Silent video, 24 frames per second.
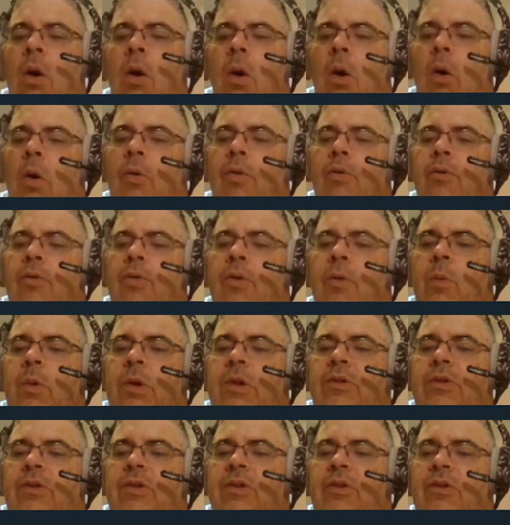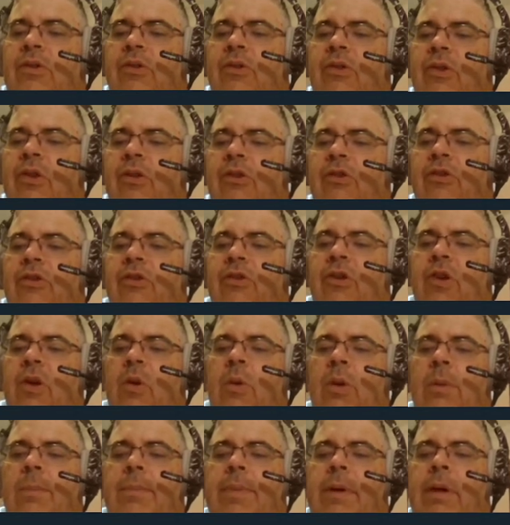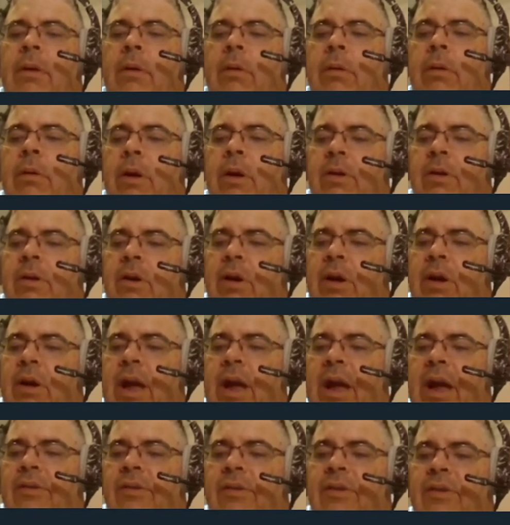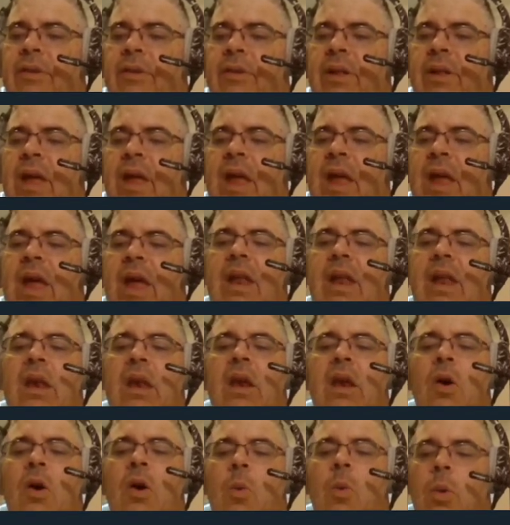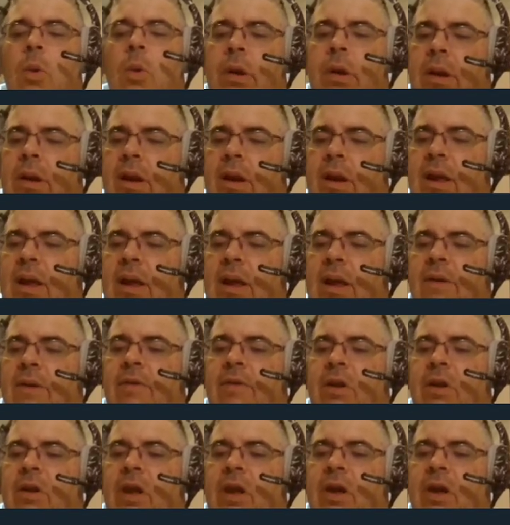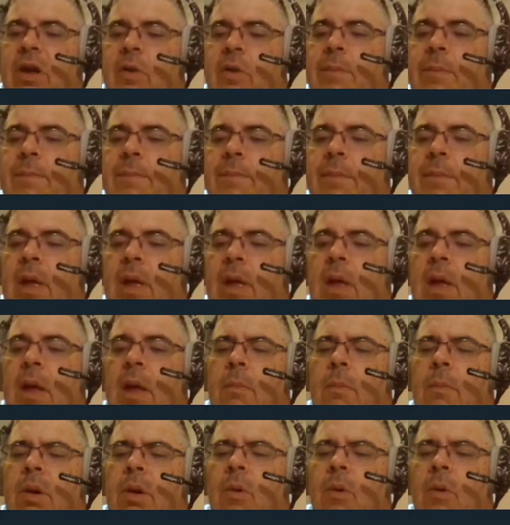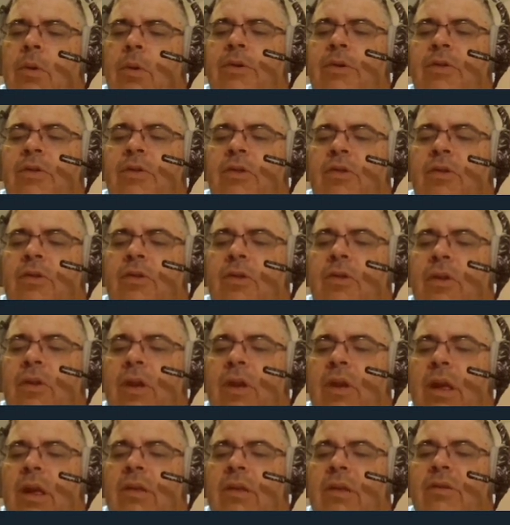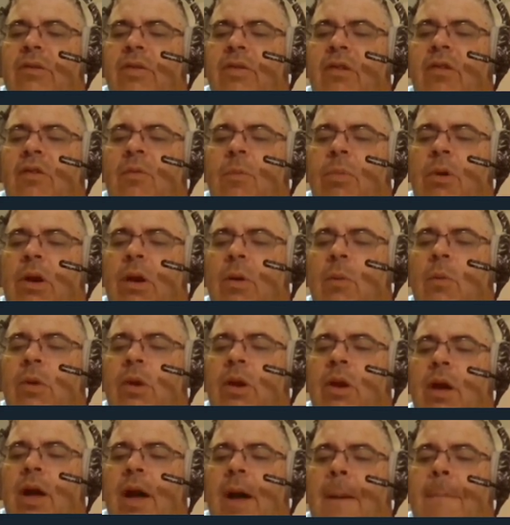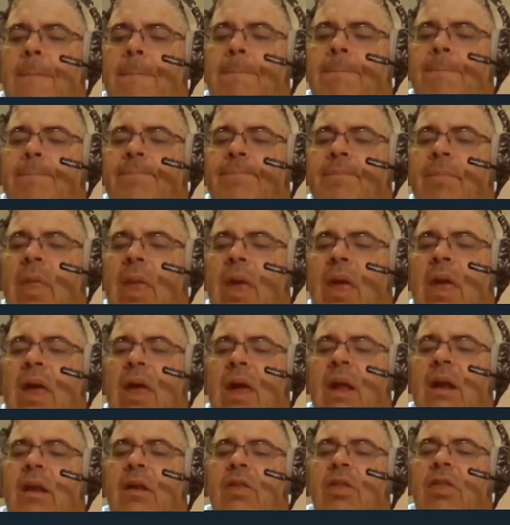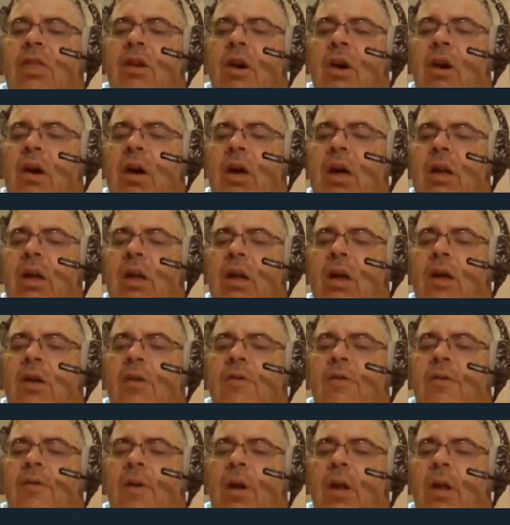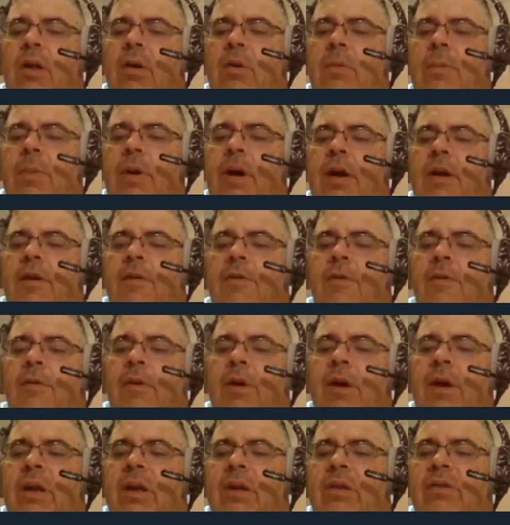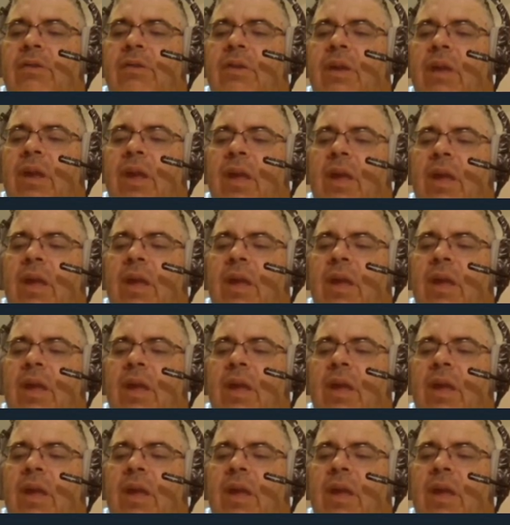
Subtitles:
All through the winters she would build on her castle, and no one ever knew. But always in the spring would come, and a thaw not followed by a freeze.